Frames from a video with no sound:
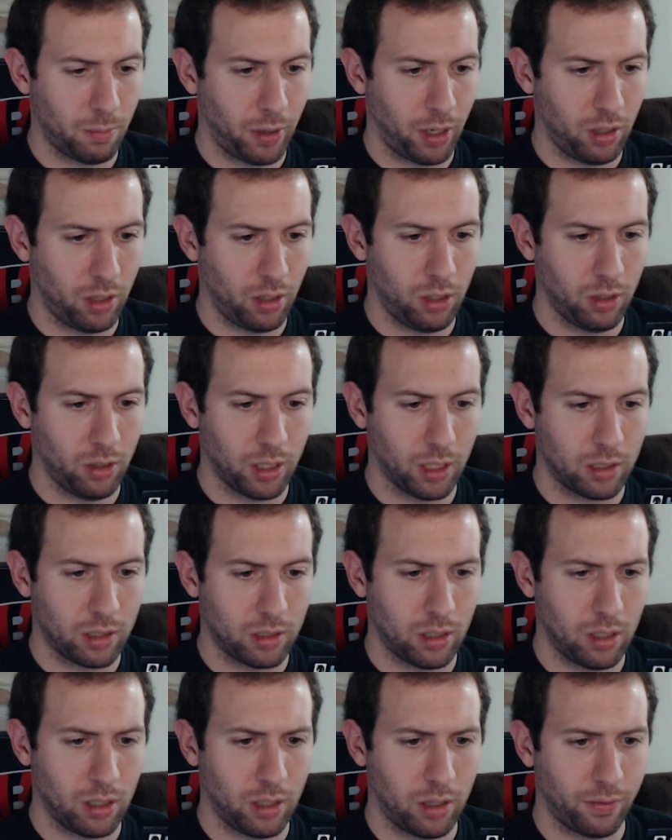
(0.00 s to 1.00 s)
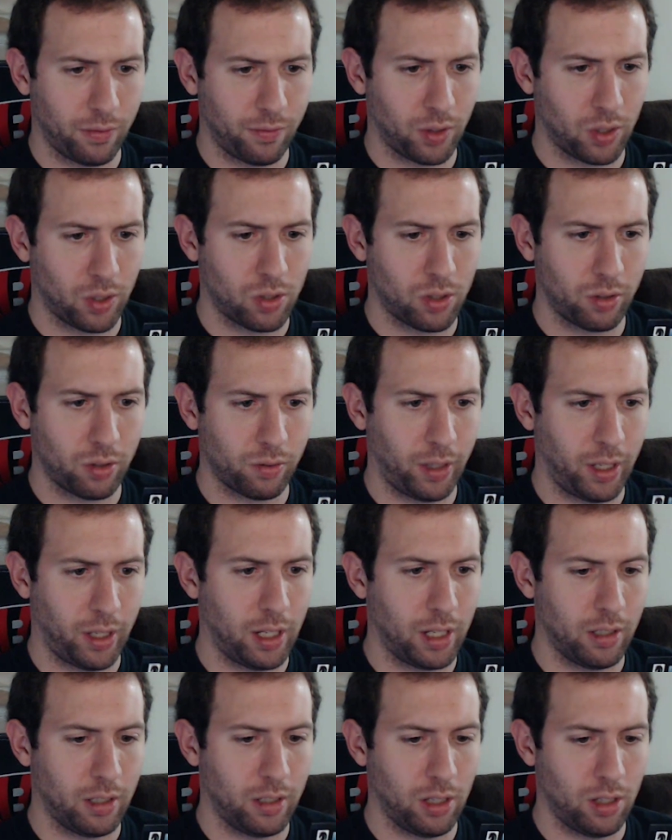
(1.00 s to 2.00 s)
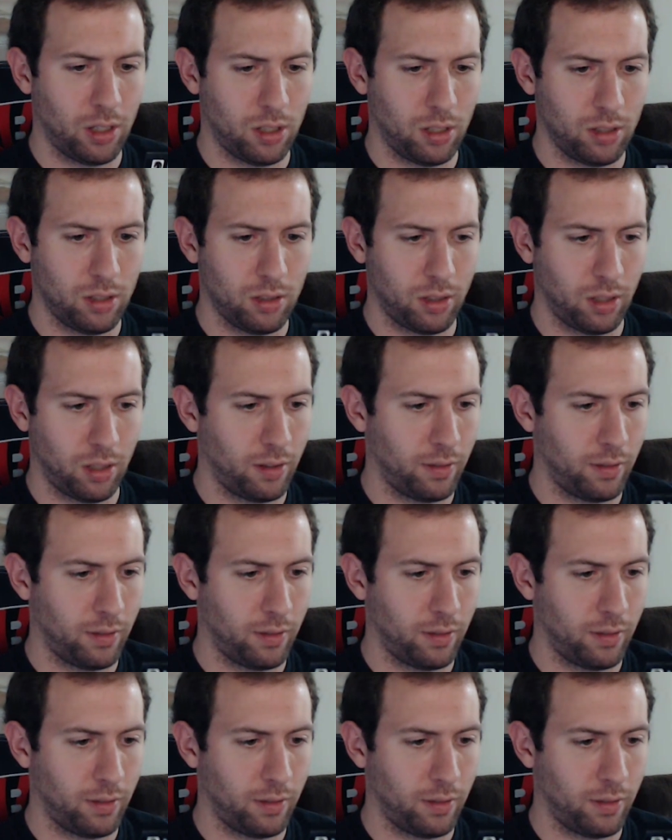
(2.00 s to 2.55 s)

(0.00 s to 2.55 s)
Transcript: apparently you get uh, the first three editions